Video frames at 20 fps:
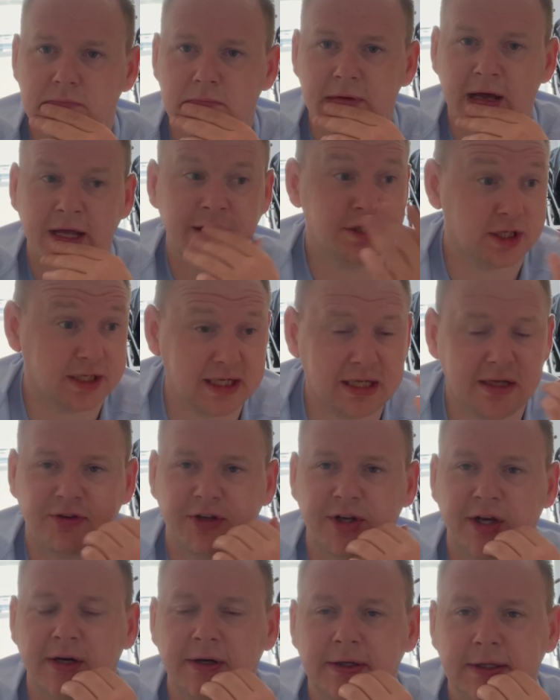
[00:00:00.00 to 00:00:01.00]

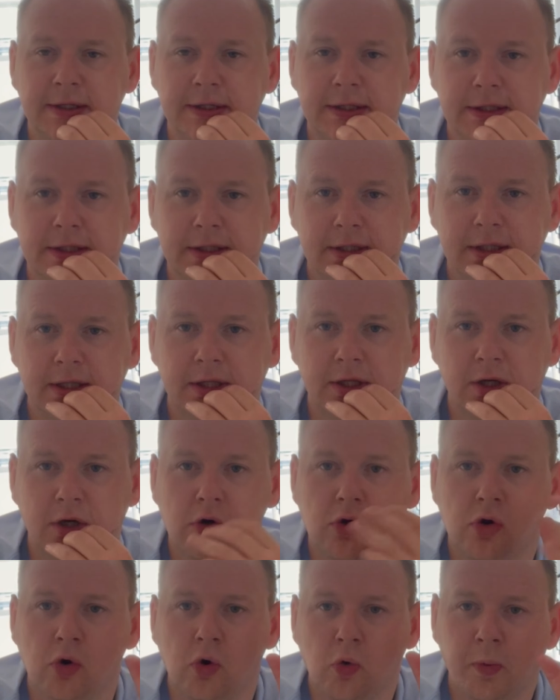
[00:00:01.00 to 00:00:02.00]
Indonesia,
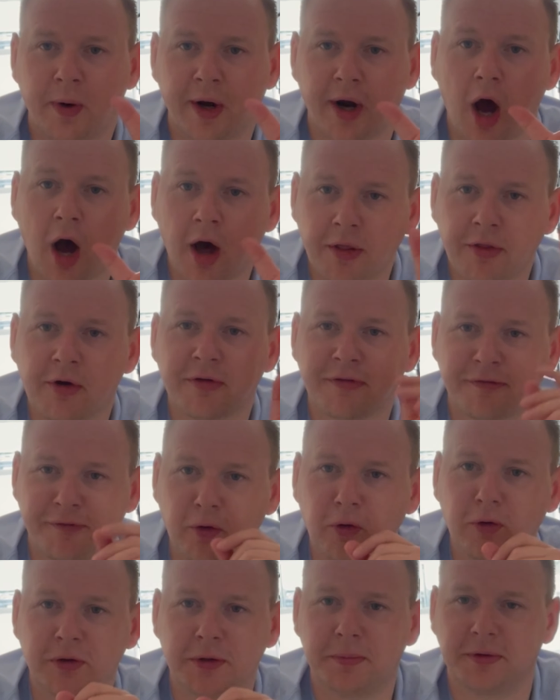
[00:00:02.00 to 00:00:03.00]
where other
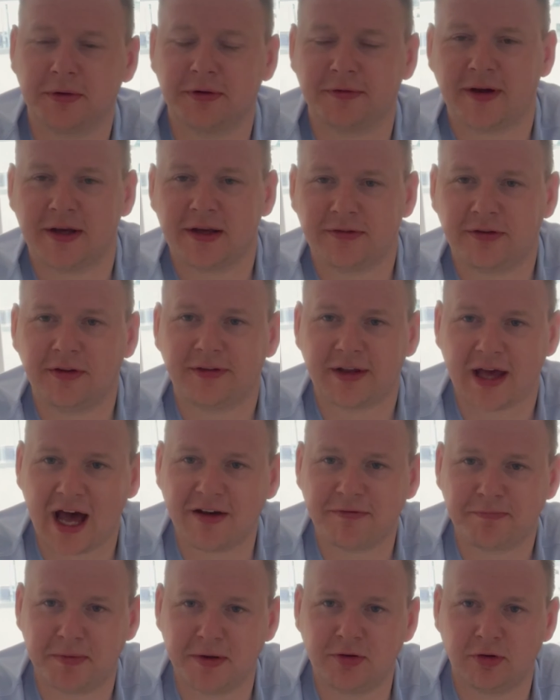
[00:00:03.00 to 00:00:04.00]
foldable devices
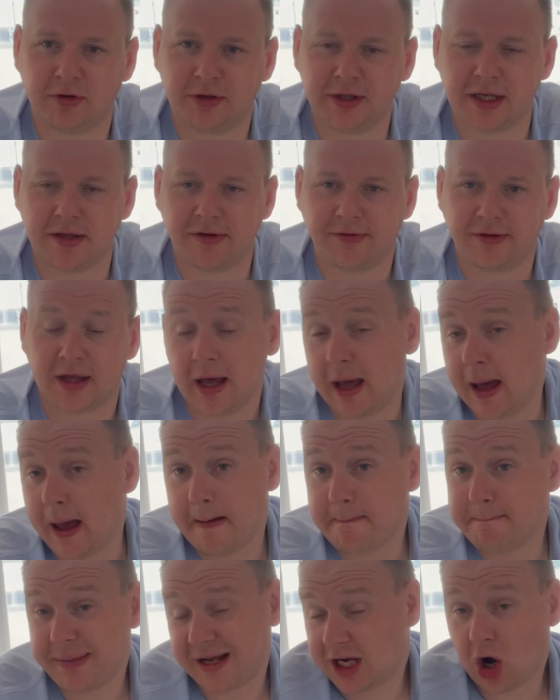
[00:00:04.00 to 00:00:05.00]
have been released.
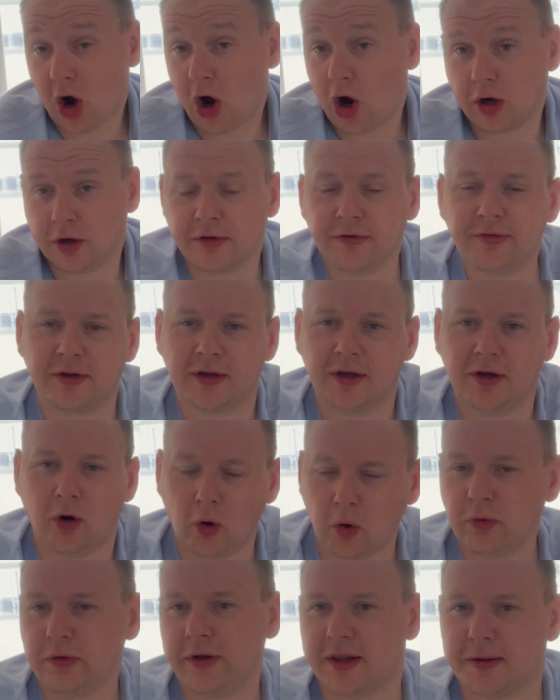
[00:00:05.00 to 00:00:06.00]
Because
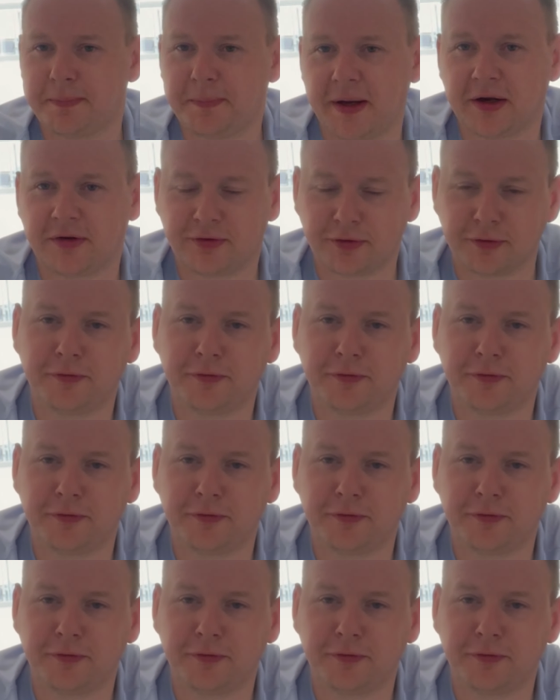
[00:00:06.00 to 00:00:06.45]
only the Pixel